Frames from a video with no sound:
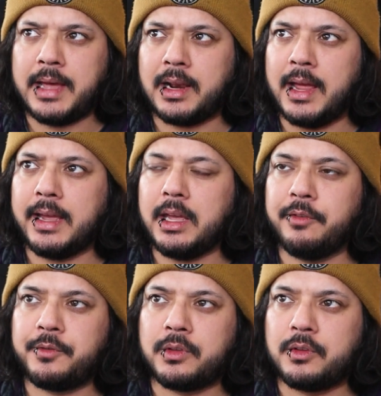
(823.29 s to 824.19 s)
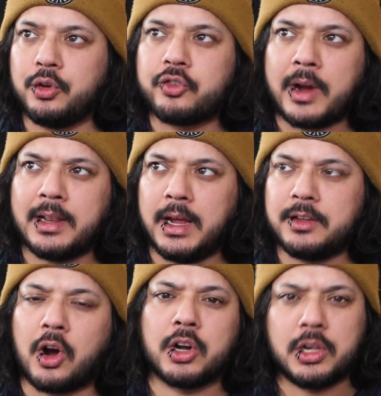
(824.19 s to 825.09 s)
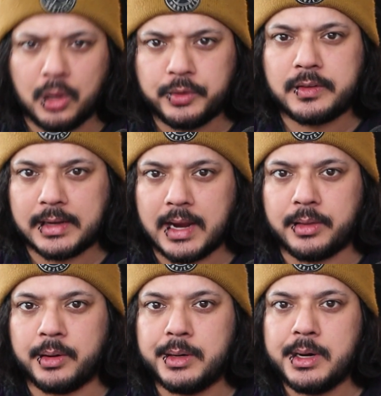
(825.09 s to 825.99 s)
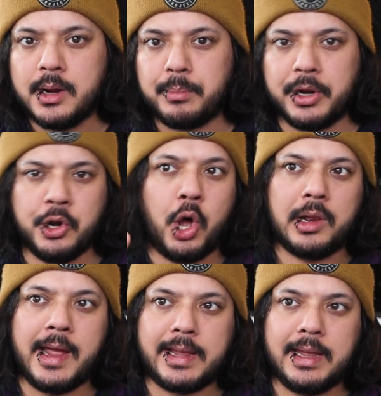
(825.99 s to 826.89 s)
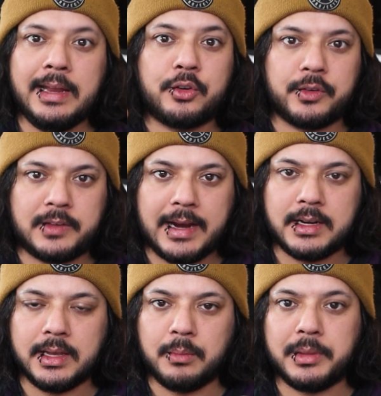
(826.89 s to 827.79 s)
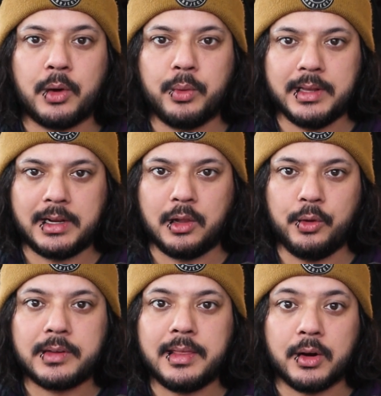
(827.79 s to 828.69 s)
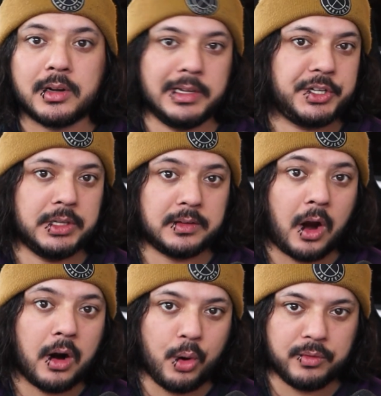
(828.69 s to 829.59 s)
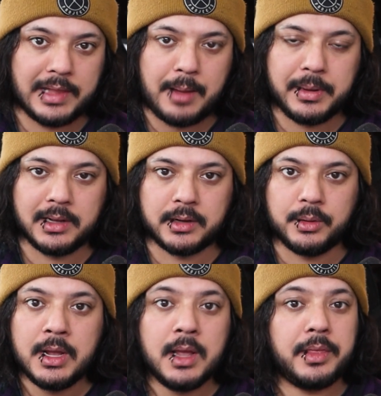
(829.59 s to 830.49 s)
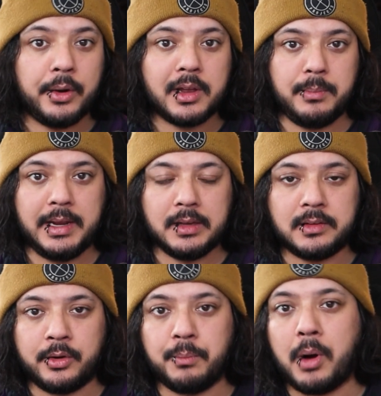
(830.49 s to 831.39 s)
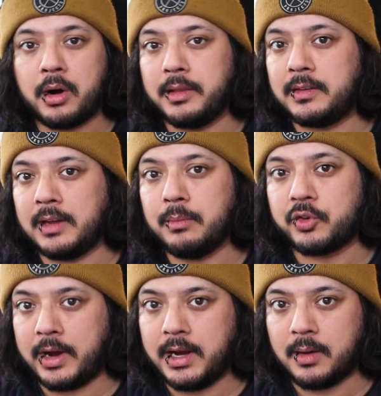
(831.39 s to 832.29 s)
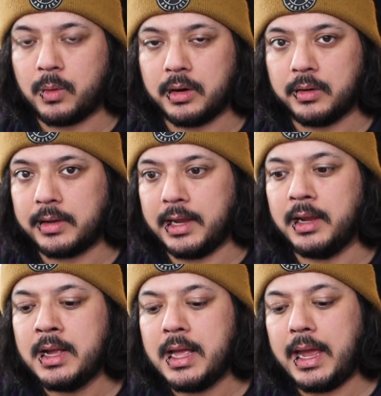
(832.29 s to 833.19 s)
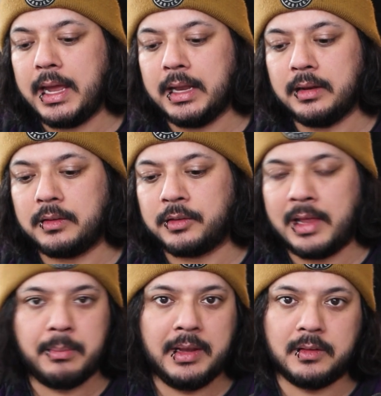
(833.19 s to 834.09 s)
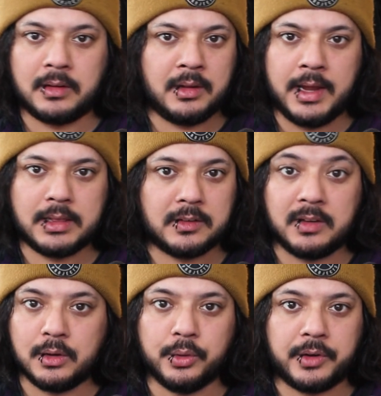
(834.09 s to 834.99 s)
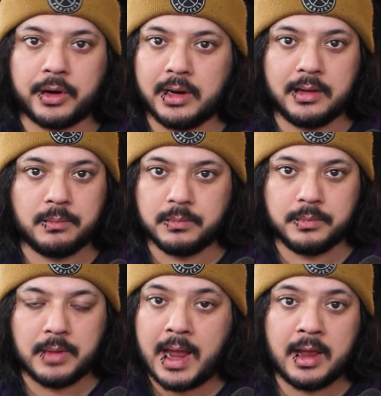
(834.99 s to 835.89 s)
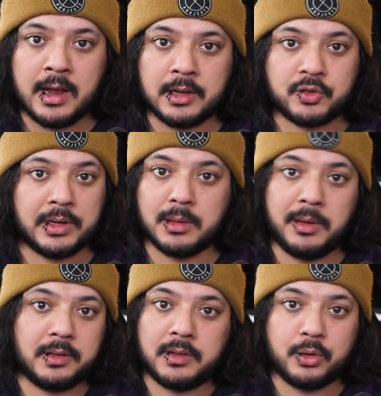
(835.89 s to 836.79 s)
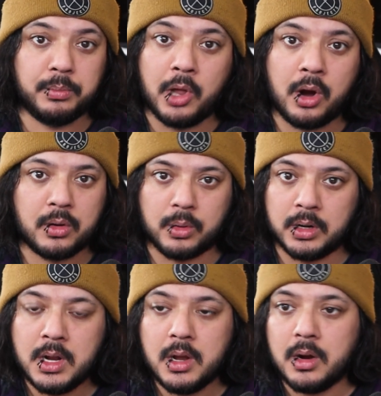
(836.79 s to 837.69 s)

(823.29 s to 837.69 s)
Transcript: that like if two train lines are close together, but not like intersecting, but they're really close and their collisions are overlapping a little, they're going to be considered part of the same train network, okay? And so that means like the signals are going to treat them as a single block or